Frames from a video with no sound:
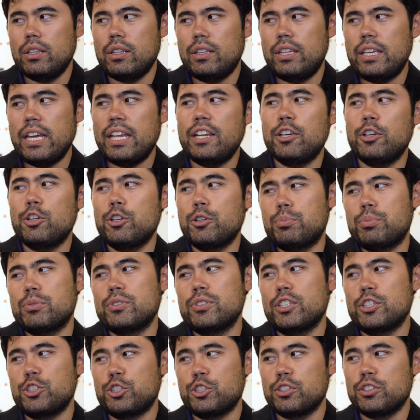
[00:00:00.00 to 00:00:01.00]
getting good
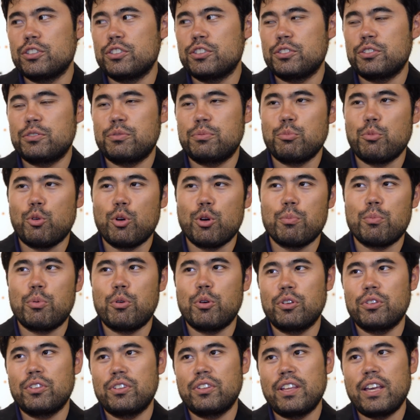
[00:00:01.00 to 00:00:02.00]
positions is more
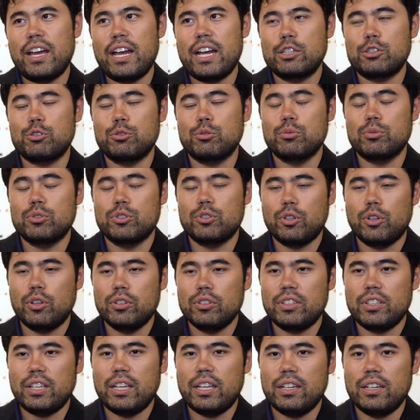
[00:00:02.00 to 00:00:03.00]
important than the actual
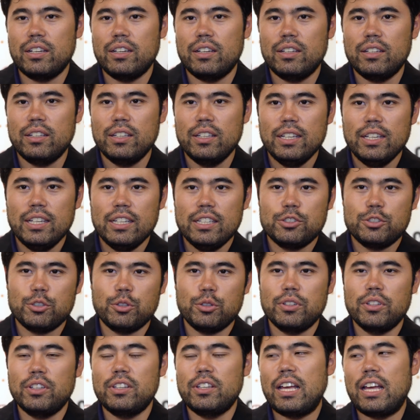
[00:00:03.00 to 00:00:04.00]
result. And
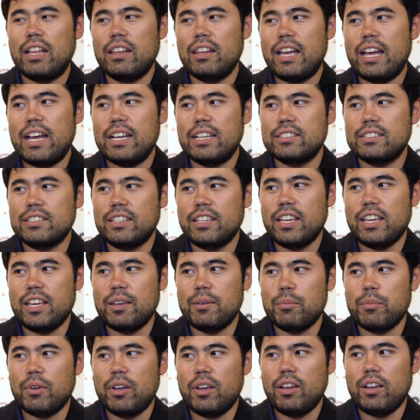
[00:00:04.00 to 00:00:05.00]
certainly in that last
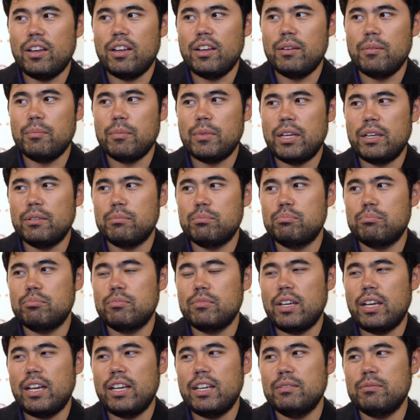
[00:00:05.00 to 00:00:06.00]
game,
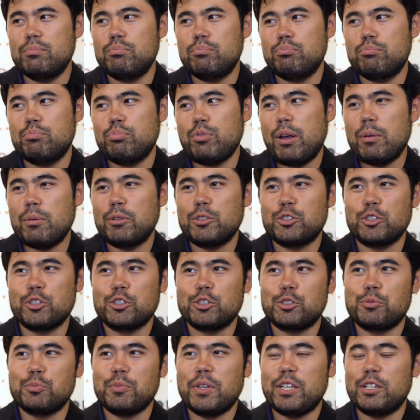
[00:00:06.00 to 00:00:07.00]
I probably
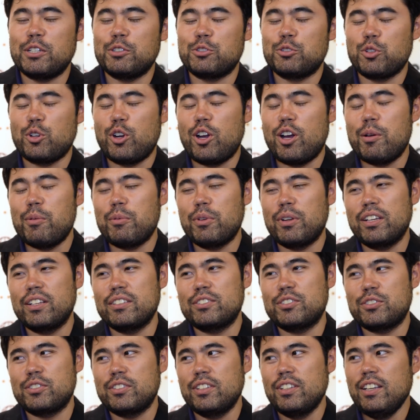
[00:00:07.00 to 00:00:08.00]
should have just made a draw, but
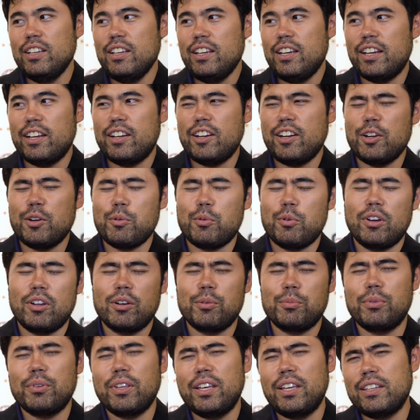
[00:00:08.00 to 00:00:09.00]
I kind of
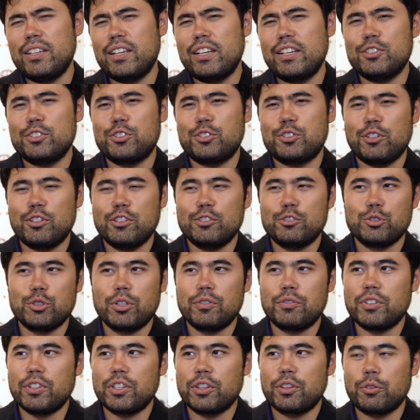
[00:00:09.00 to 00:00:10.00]
wanted to play, and then I just started
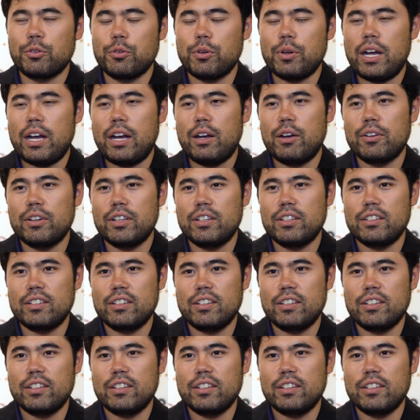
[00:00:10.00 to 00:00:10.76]
drifting throughout, and